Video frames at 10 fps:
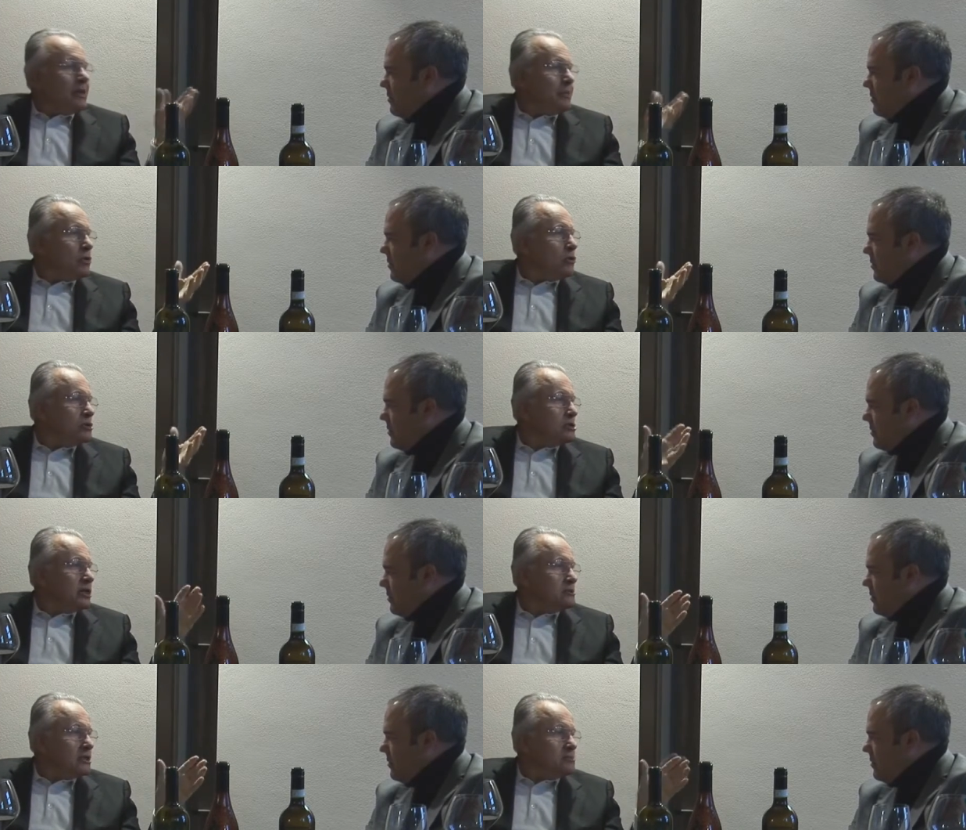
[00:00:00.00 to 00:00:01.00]
Speaker 1: the is,
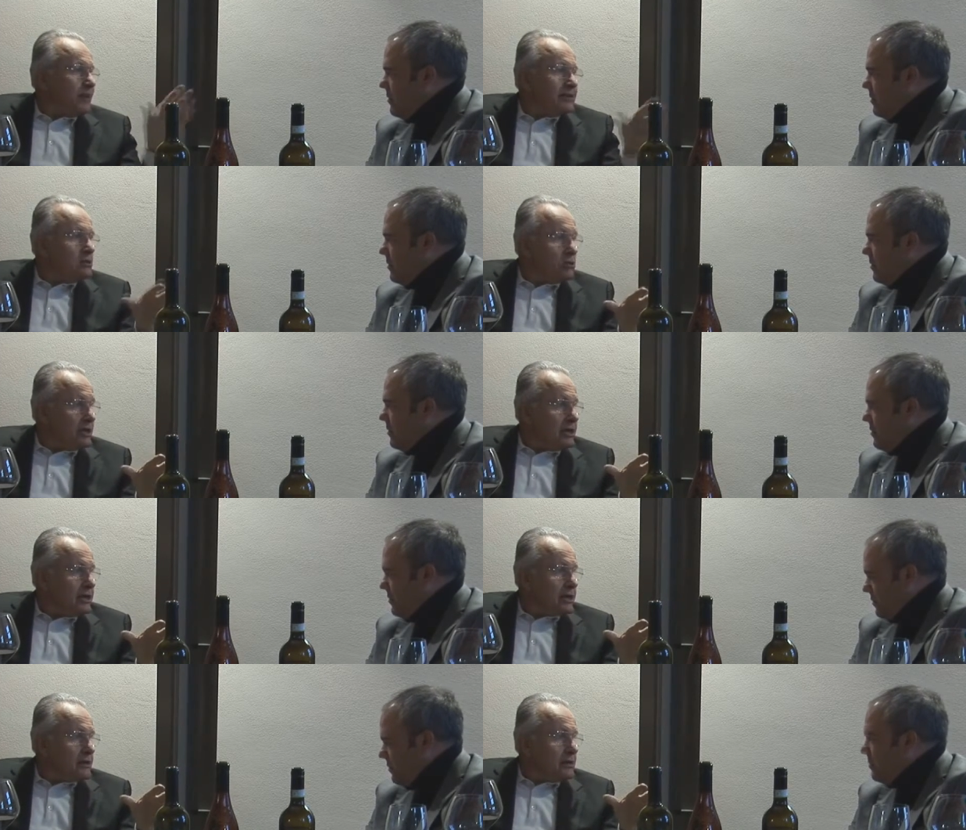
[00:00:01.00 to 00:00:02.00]
is, is planted only
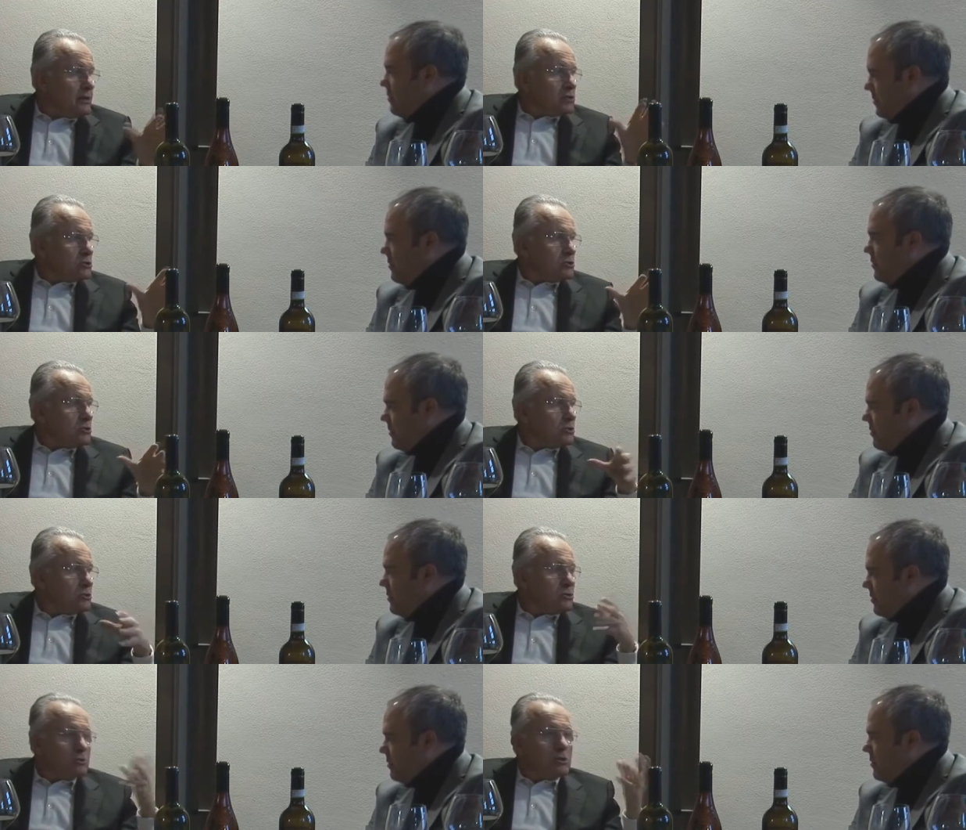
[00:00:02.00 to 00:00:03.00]
here,
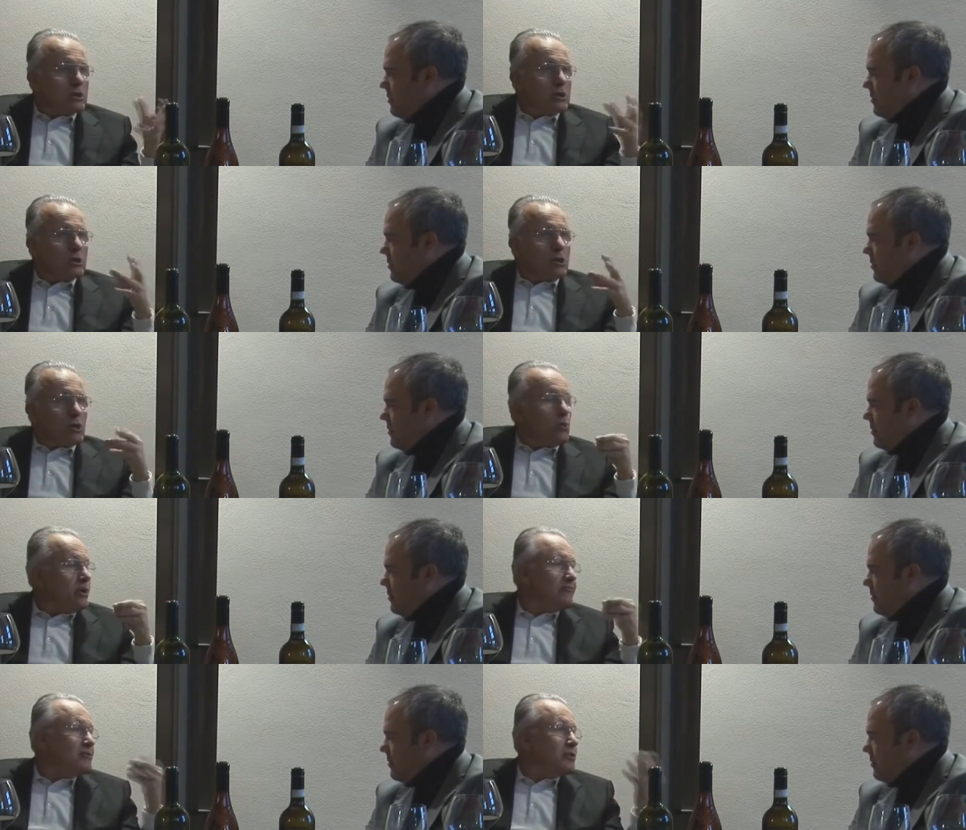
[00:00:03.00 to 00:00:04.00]
so uh, we
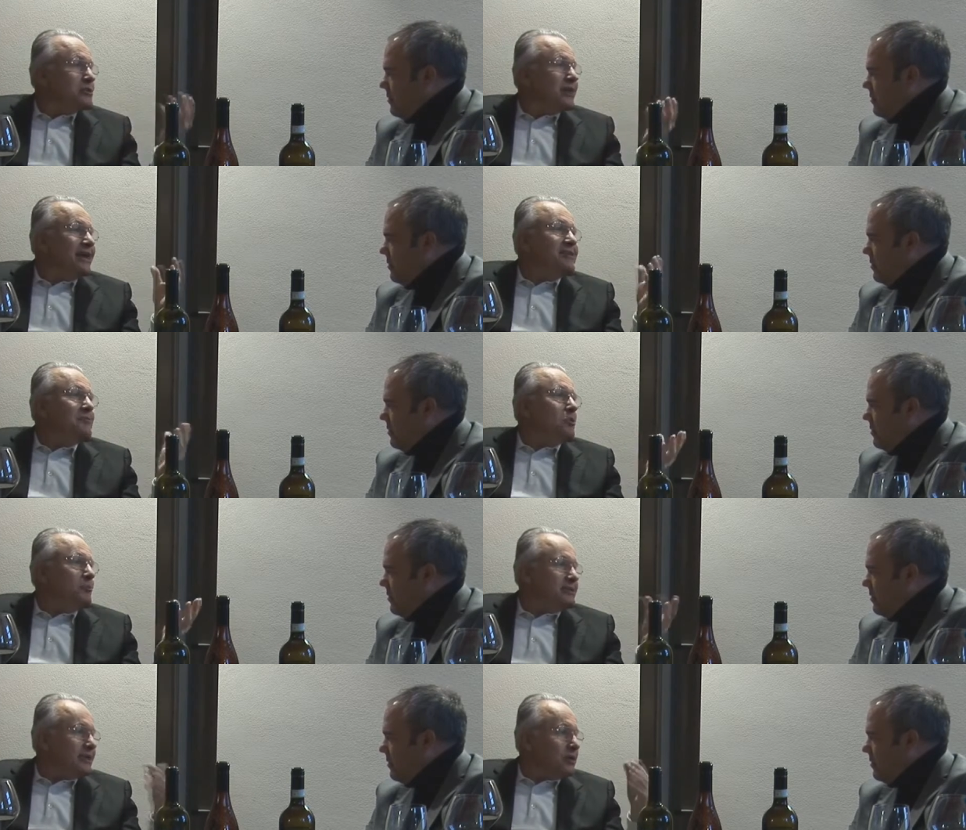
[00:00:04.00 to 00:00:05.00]
have not at the
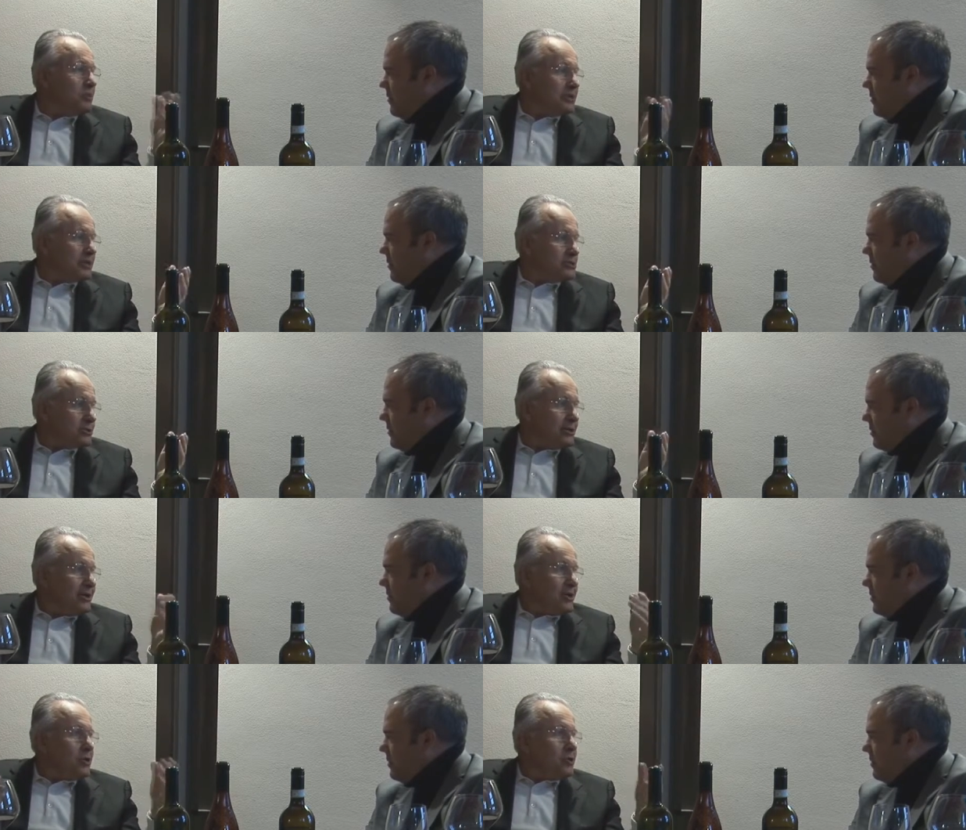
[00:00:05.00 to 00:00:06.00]
moment a competition
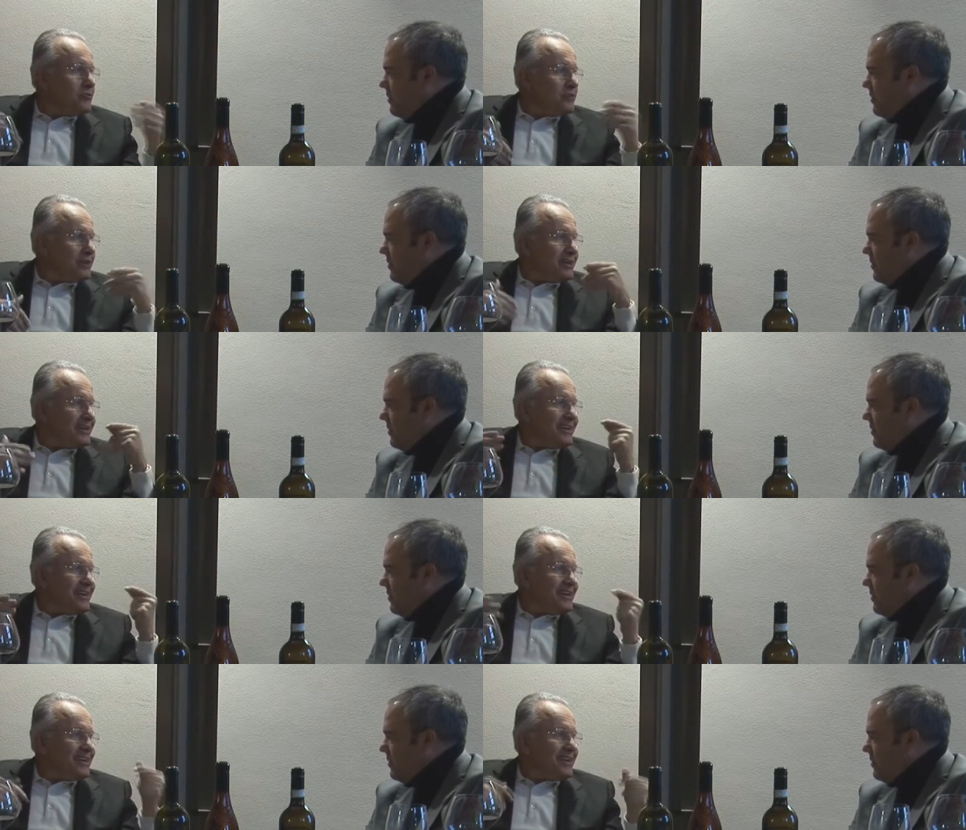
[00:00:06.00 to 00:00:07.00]
of uh,
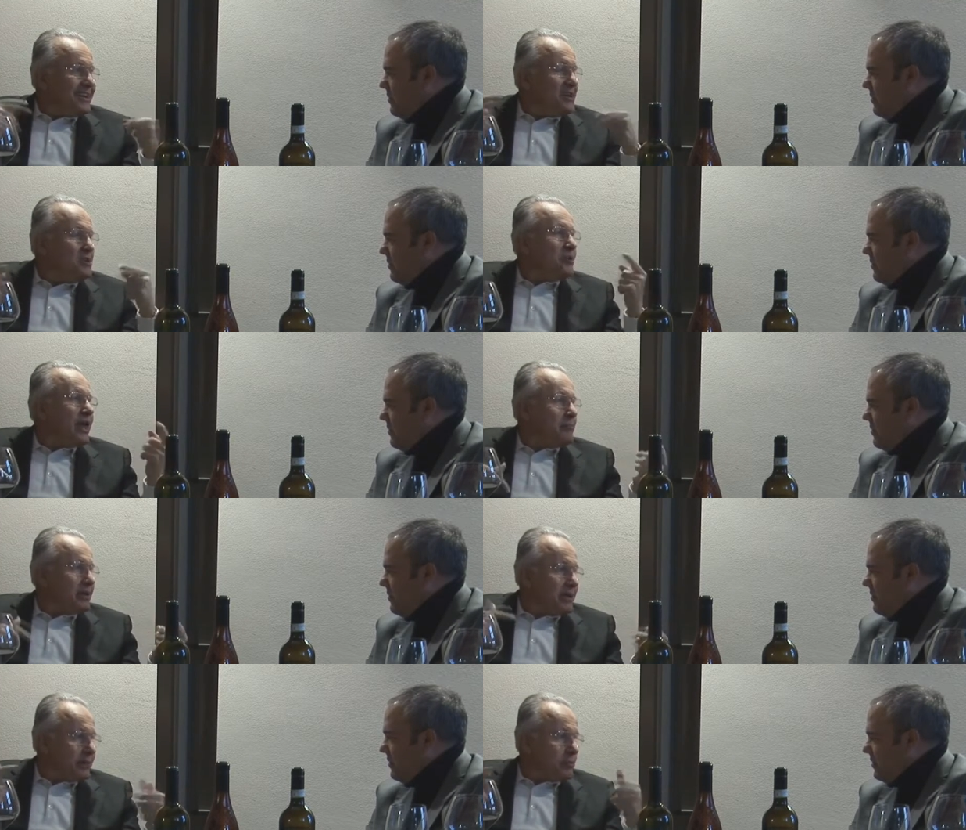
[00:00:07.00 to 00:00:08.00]
uh, new
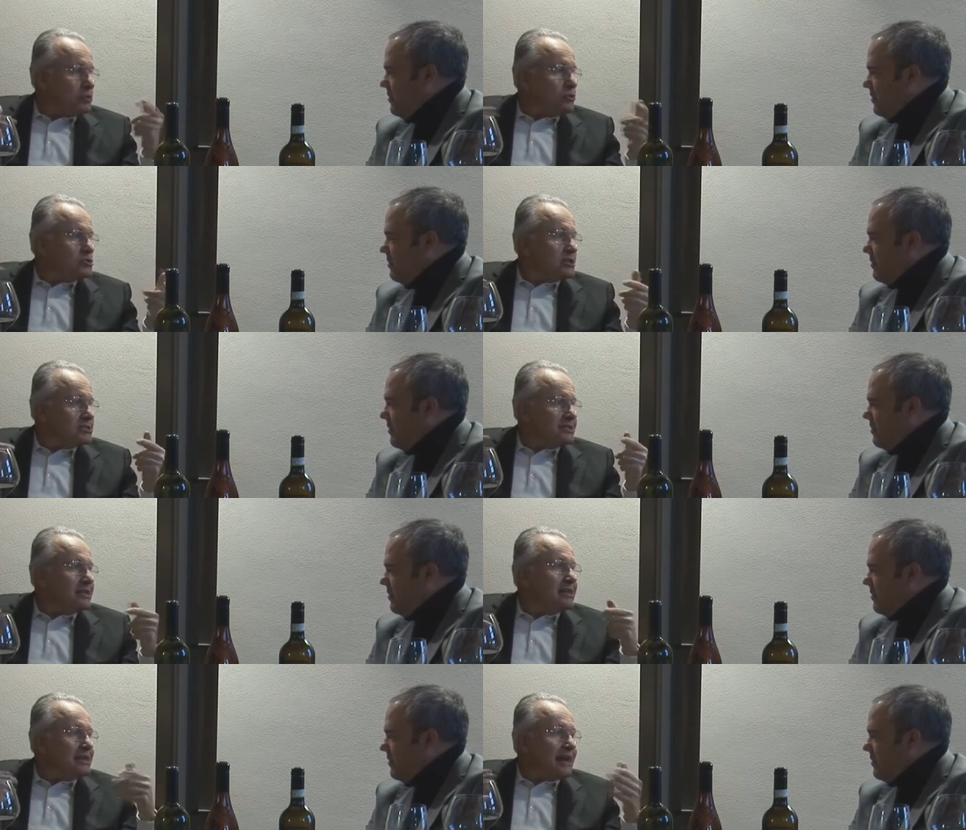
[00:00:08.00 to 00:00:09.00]
coming producers
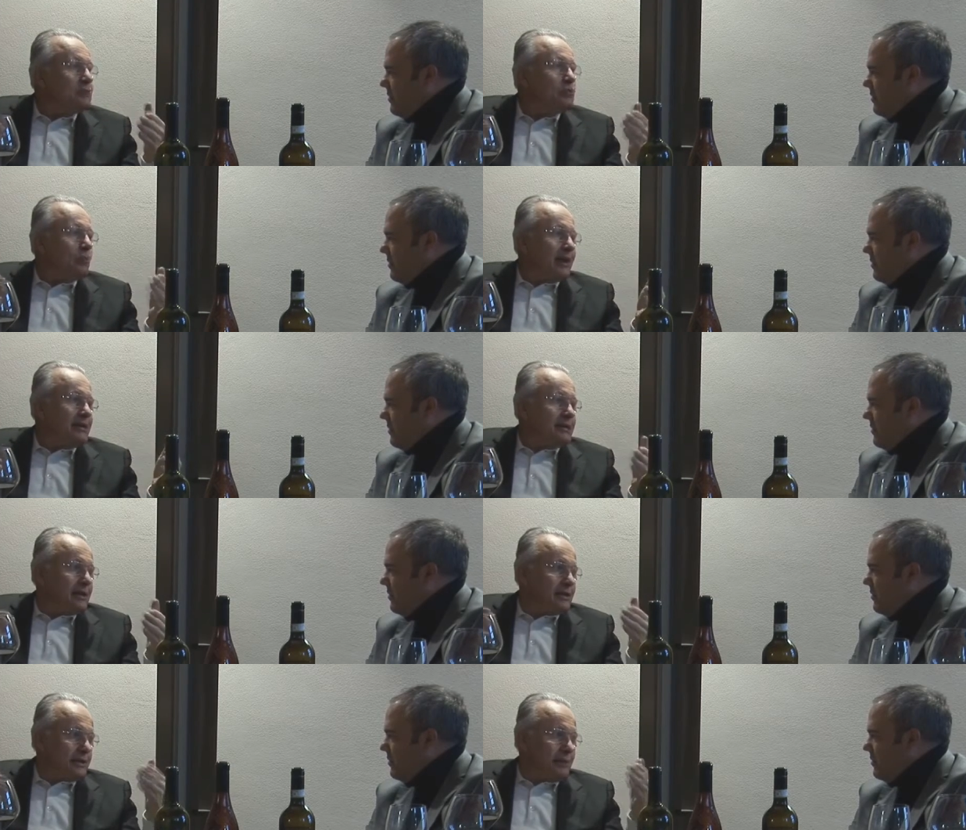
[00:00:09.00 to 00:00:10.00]
that try to plant
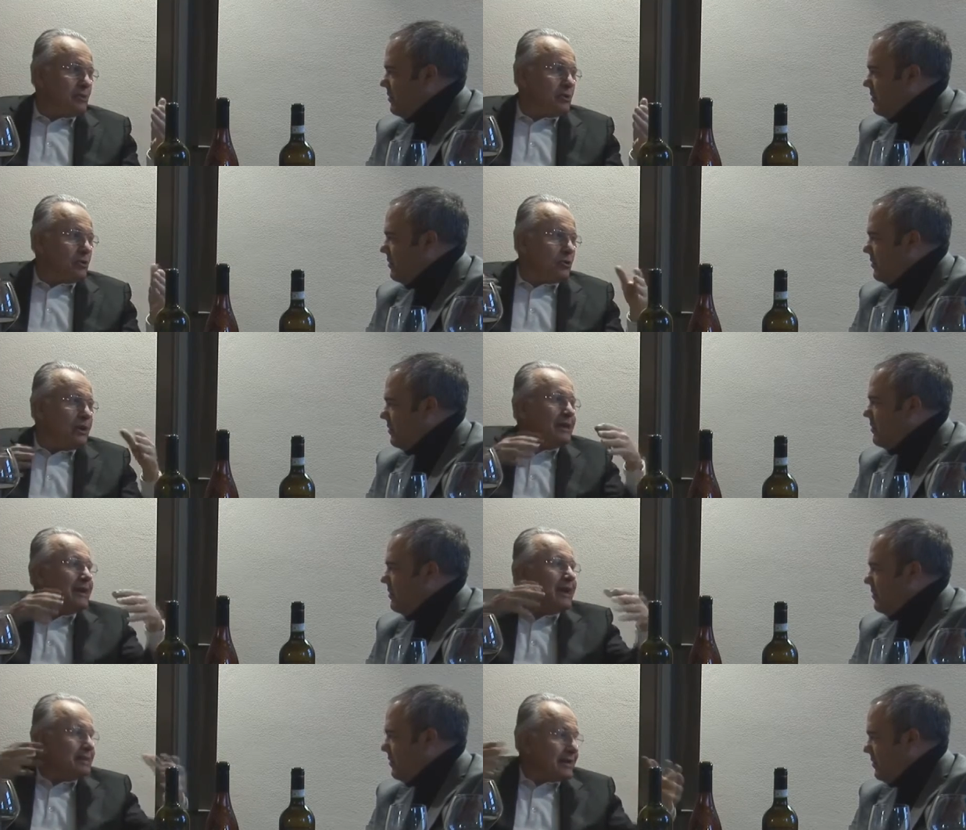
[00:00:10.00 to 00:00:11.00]
Nebbiolo uh, in
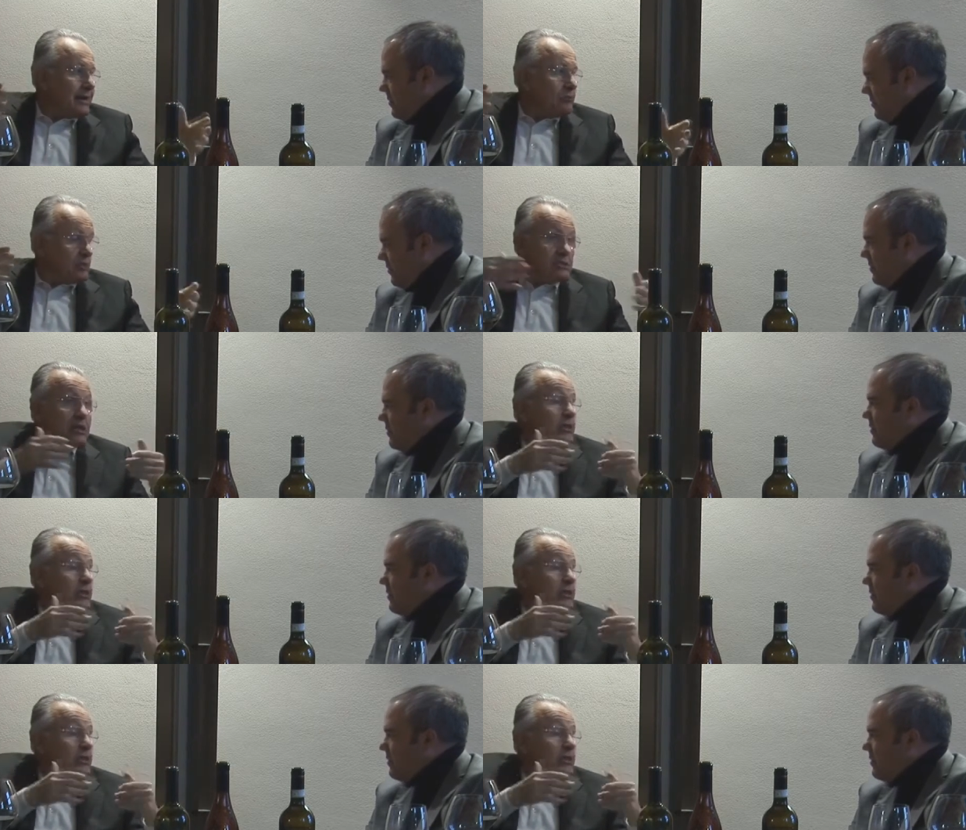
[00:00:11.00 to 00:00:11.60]
other countries.